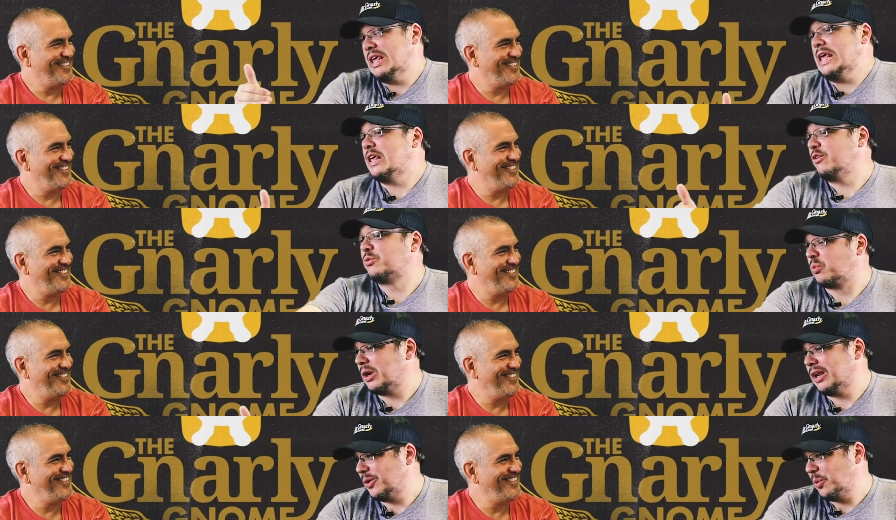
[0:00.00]
Speaker 1: he's
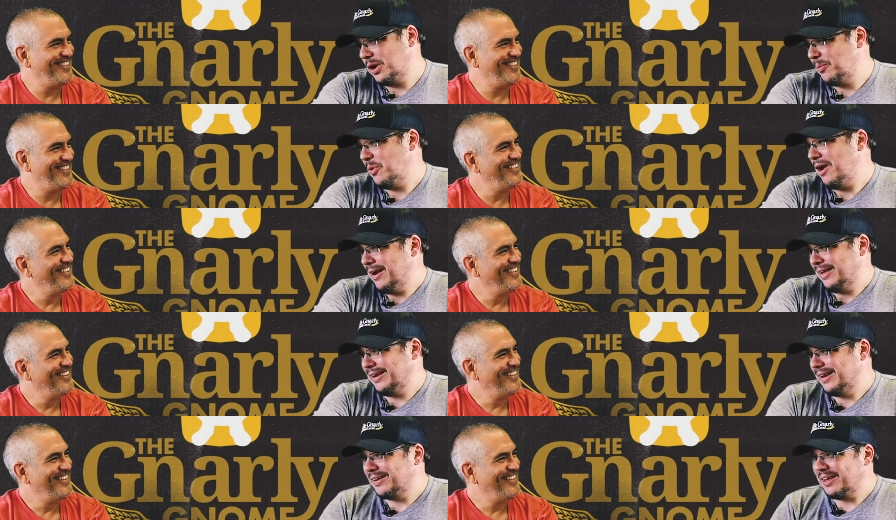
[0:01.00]
reading what I'm
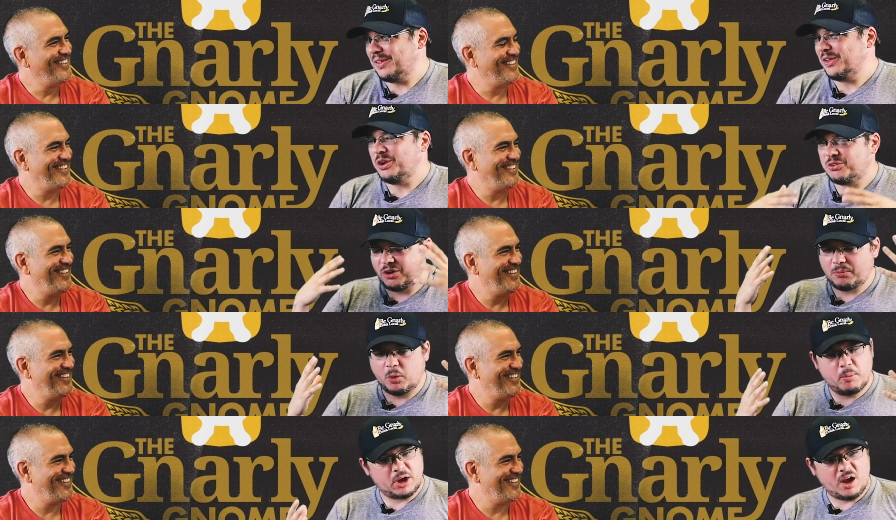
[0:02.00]
writing, and then you
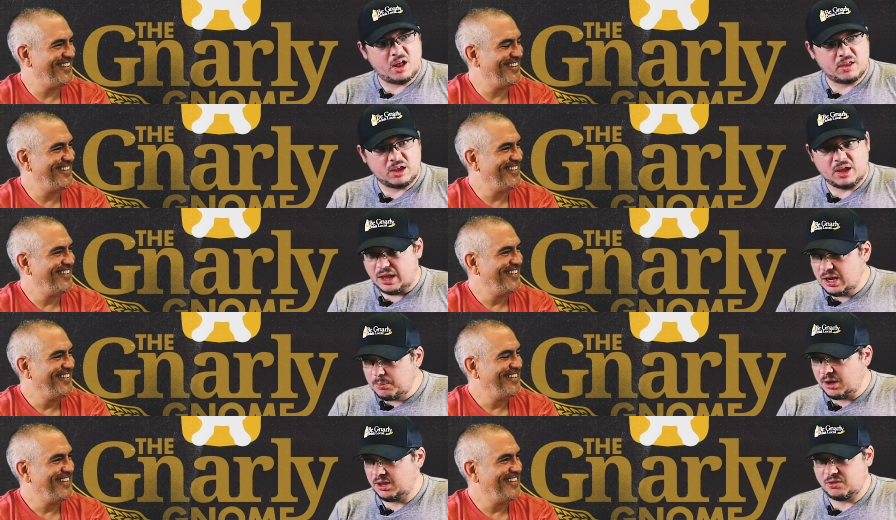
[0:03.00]
start, oh my god, yeah,
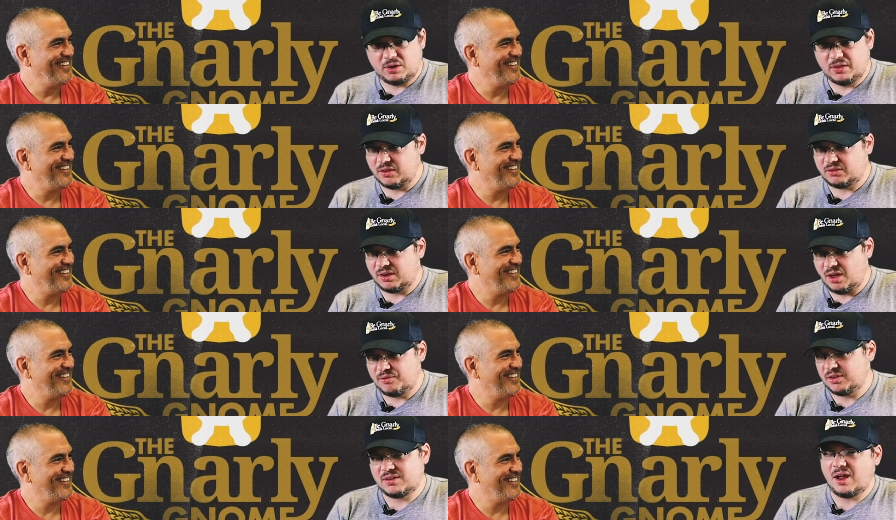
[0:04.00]
anybody can read this
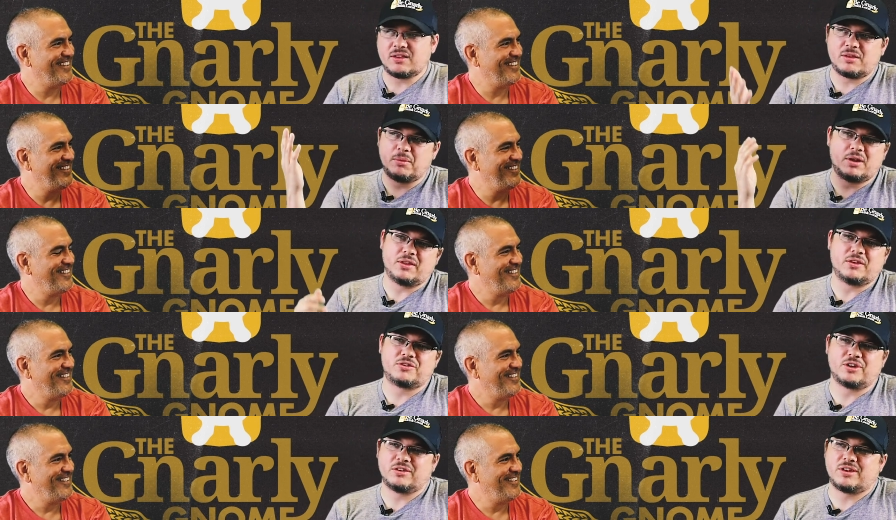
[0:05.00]
stuff. It's not somebody
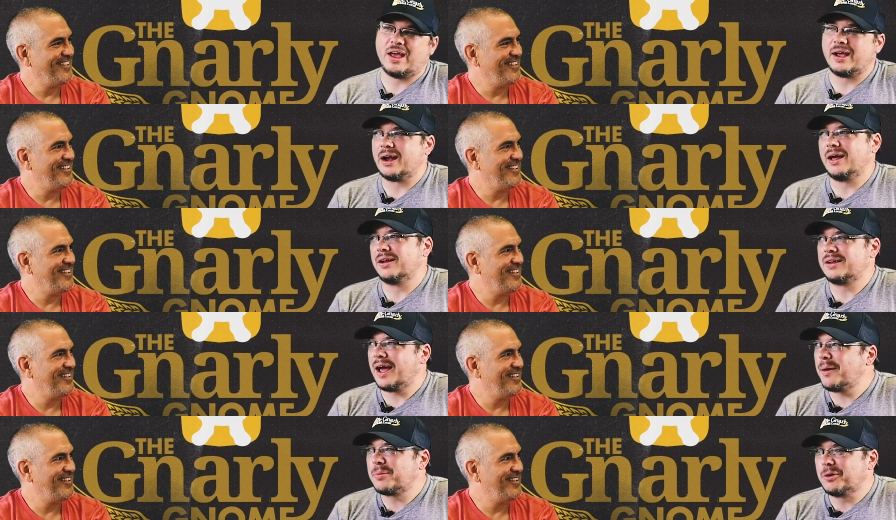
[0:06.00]
that's just hanging out in a
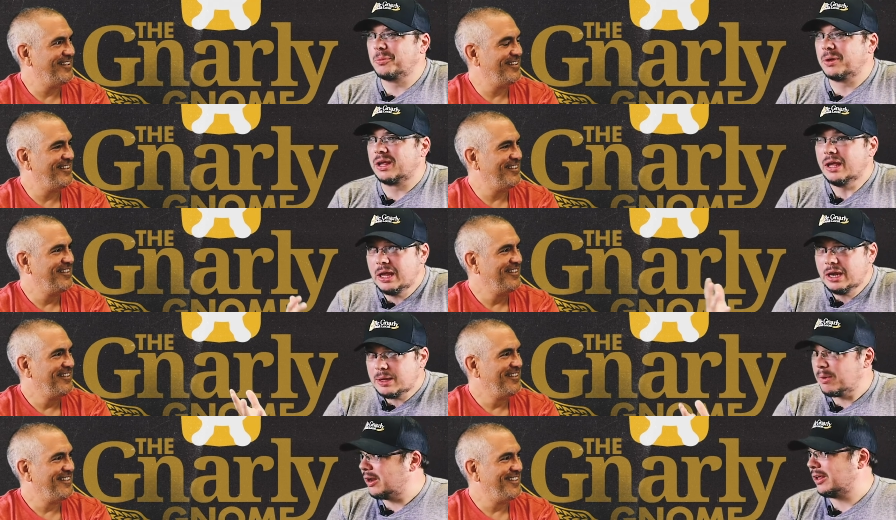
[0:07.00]
tap room.
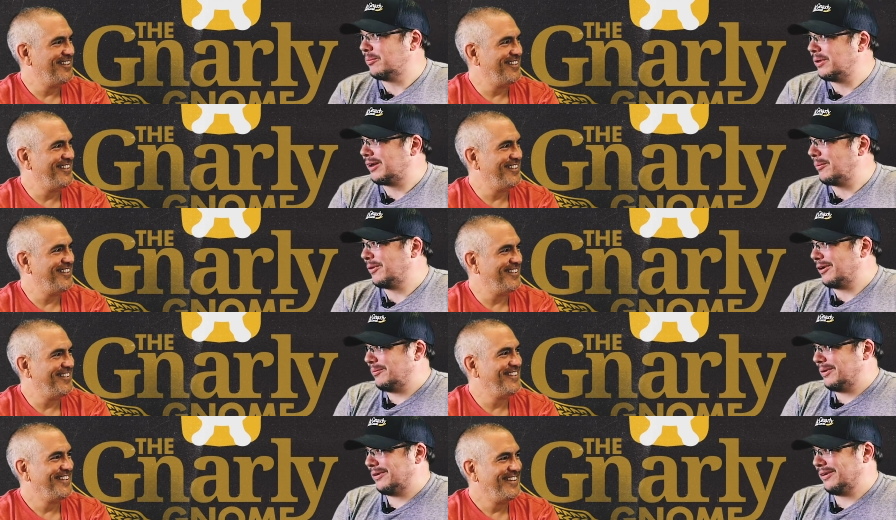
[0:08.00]
Anybody can pick up
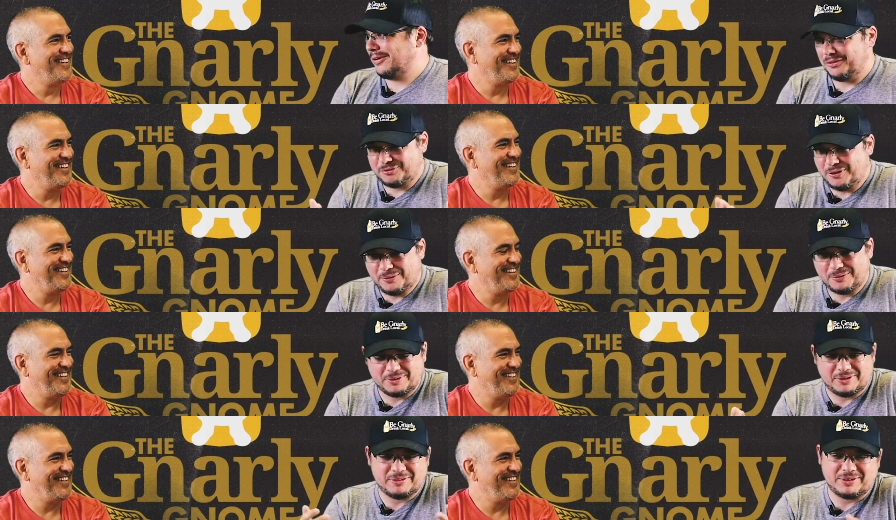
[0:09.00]
their computer or their
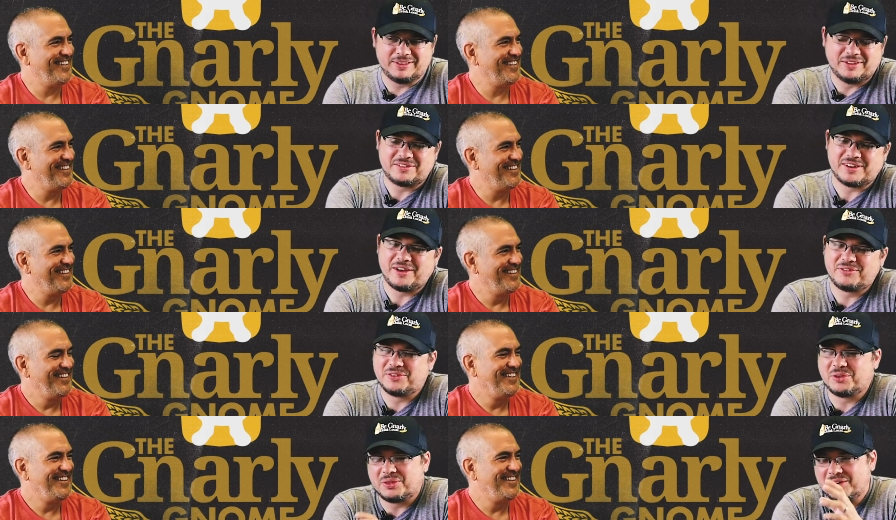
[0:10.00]
phone and read this
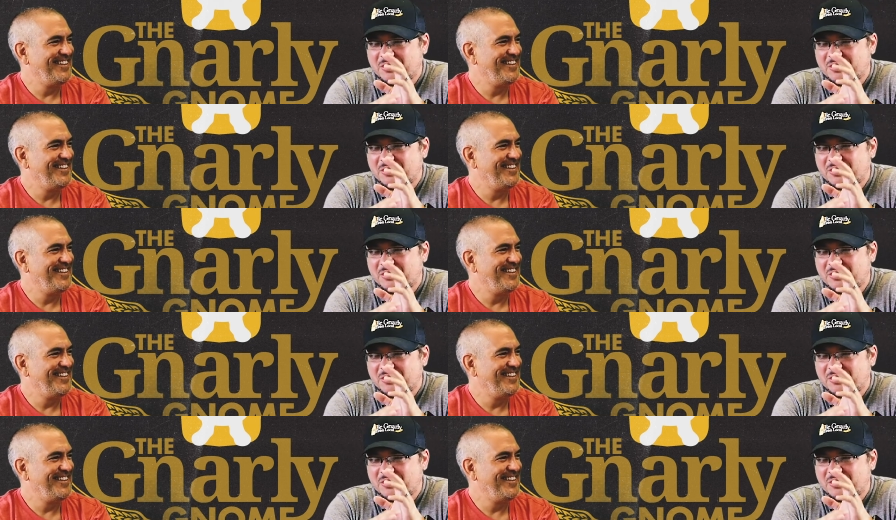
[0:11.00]
stuff. And so